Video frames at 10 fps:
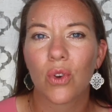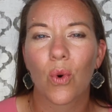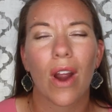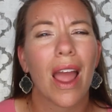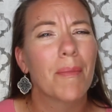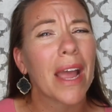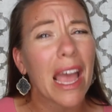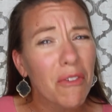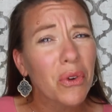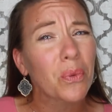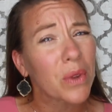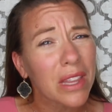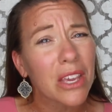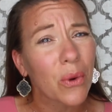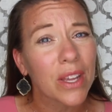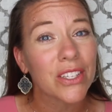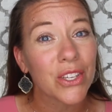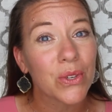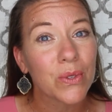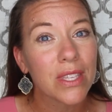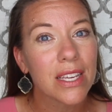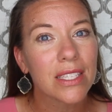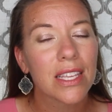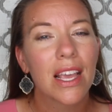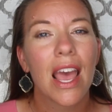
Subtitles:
or am I ever really going to use this?